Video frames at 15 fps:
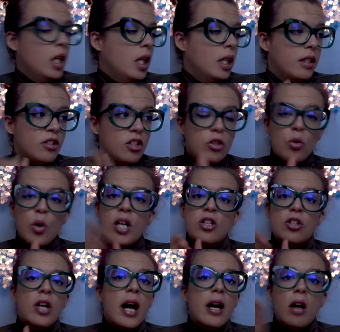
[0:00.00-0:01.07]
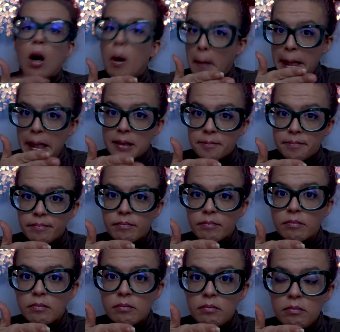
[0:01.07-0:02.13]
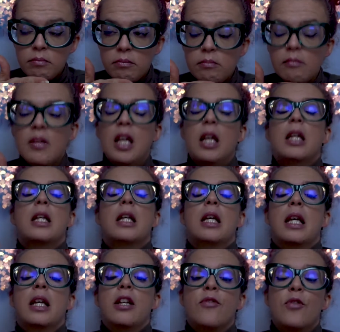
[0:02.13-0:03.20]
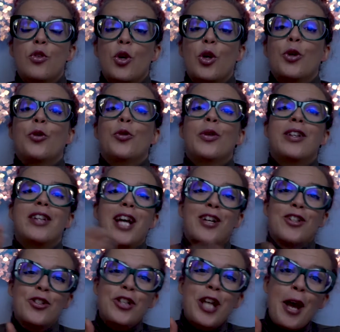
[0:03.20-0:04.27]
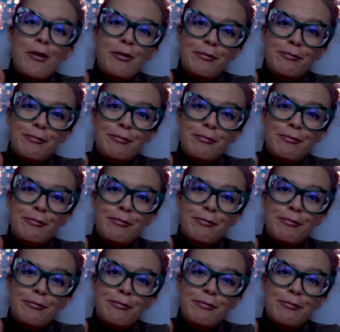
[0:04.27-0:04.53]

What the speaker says: The situations are coming. And if you're not doing the action now,